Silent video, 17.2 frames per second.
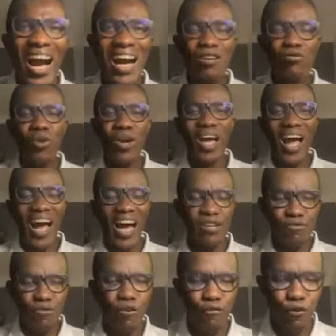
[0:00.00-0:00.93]
and we
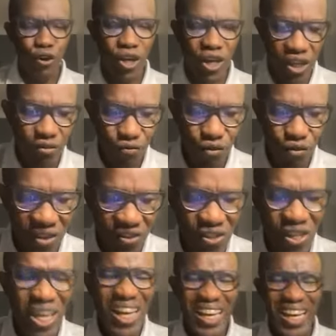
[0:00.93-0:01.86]
ask for
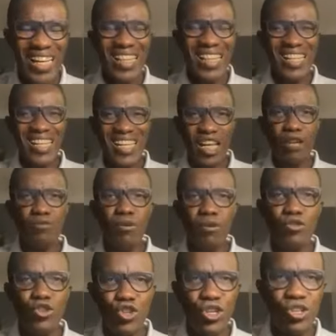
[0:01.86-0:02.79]
forgiveness in the name
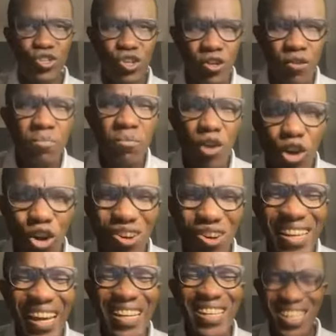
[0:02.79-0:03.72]
of Jesus. All
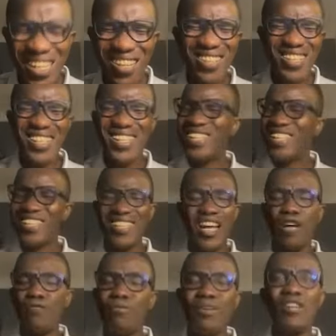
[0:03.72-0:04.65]
the atrocities
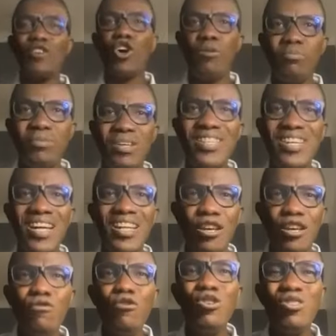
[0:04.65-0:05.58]
that have been committed,
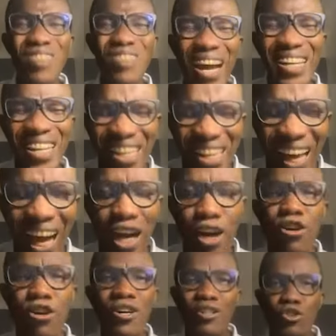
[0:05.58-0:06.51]
even right
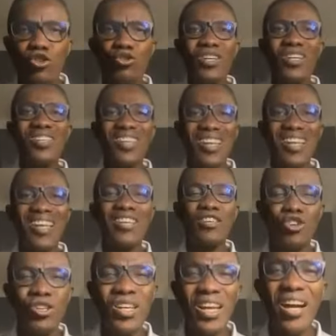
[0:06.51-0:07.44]
now, through this
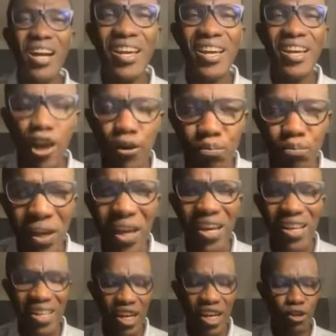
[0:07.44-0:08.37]
electioneering
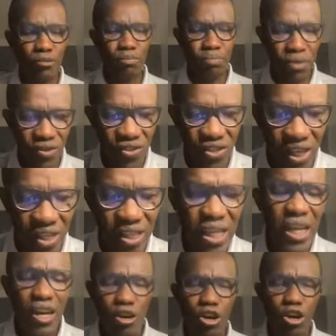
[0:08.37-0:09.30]
campaign and the process,
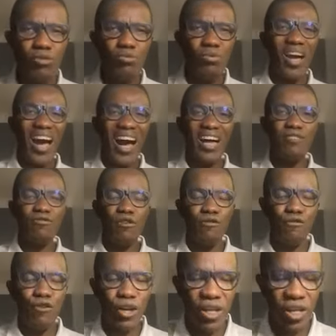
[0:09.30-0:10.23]
Lord, we ask for
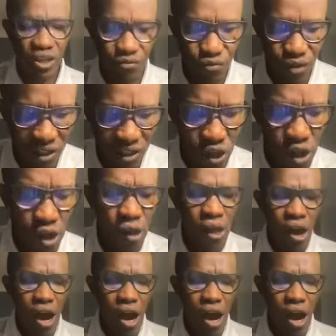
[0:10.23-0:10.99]
forgiveness.